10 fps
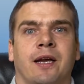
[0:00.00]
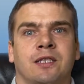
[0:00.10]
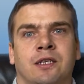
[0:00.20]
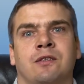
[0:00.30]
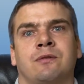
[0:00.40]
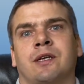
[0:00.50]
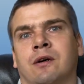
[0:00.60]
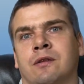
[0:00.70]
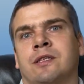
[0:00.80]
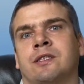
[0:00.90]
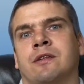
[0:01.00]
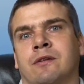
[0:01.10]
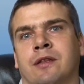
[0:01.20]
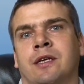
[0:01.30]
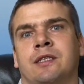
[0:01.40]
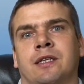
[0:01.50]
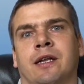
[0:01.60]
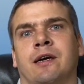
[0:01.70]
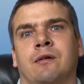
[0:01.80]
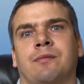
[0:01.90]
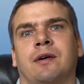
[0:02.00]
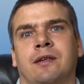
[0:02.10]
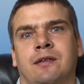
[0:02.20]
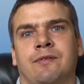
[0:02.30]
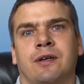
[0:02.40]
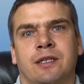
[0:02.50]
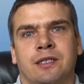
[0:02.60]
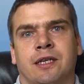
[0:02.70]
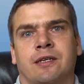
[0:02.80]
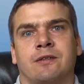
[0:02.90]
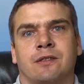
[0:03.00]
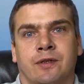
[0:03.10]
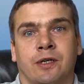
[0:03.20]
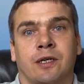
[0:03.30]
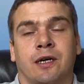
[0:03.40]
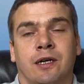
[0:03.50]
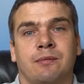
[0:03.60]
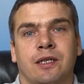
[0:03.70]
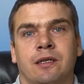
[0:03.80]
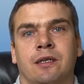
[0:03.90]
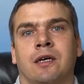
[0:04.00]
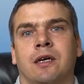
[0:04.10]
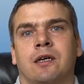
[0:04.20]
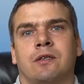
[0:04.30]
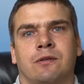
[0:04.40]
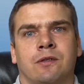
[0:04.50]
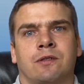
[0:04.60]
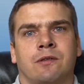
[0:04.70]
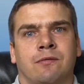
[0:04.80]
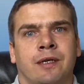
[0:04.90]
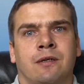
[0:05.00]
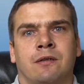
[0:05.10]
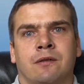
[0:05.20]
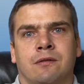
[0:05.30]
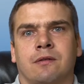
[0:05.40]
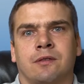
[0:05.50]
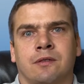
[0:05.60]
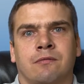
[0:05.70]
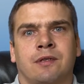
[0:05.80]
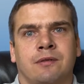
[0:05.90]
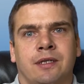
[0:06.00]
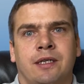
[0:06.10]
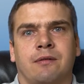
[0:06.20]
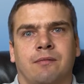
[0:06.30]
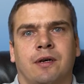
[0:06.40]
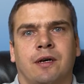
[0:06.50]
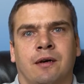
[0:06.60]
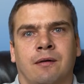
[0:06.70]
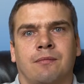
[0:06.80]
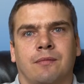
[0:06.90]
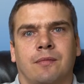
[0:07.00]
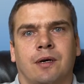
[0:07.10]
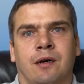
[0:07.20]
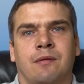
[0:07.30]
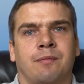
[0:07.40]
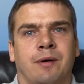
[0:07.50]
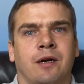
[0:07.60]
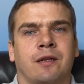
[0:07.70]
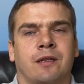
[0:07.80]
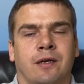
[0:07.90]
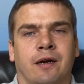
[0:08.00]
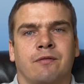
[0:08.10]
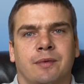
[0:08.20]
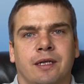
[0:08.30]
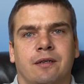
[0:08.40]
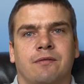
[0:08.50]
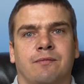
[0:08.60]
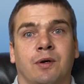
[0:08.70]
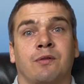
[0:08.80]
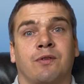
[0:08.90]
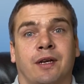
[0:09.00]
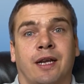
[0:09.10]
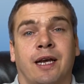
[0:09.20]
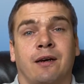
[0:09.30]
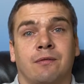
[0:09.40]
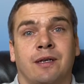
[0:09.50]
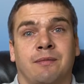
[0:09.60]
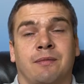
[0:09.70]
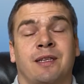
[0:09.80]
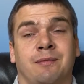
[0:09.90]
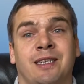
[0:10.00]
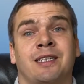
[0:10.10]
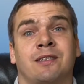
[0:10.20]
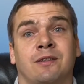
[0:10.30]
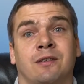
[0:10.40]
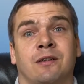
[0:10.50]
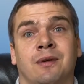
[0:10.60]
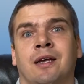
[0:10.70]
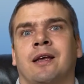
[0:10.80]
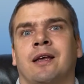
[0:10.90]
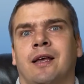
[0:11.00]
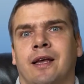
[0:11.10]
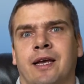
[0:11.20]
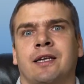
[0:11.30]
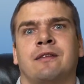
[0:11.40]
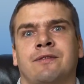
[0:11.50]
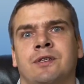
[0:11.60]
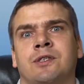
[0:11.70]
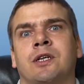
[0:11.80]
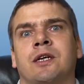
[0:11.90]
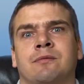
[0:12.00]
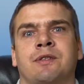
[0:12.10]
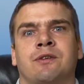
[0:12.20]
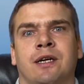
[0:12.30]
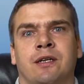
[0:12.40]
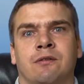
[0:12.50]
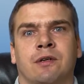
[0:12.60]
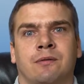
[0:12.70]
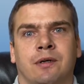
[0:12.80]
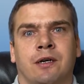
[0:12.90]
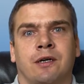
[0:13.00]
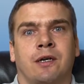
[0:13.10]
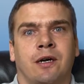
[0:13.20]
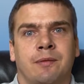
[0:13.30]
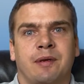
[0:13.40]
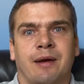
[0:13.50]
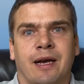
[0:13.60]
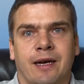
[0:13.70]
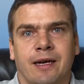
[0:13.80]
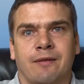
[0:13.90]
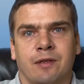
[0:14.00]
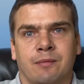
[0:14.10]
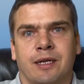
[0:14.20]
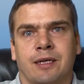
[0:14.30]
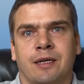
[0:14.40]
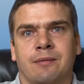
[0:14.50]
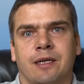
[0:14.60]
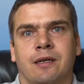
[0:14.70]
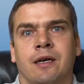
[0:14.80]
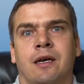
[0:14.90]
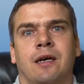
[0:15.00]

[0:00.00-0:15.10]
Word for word: it's not doing all these other things that help various sectors of our economy. So there's a real there's a real need um, on the part of the government, both for now and in the immediate term, and in the future as we try to grow our economy back after the pandemic,